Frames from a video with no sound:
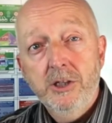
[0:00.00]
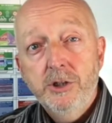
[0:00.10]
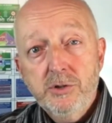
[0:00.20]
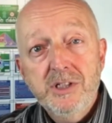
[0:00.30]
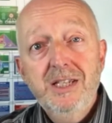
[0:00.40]

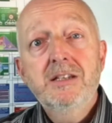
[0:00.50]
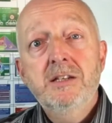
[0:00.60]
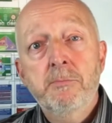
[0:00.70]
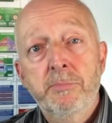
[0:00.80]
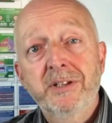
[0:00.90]
You need
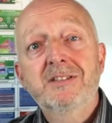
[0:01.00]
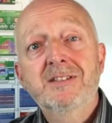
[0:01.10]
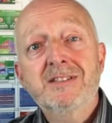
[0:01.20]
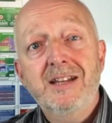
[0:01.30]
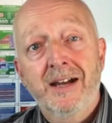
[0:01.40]
the
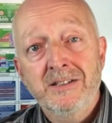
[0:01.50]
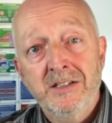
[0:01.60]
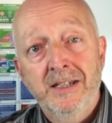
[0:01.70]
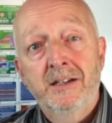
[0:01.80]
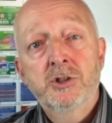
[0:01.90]
business
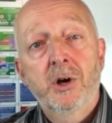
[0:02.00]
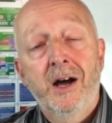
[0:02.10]
idea to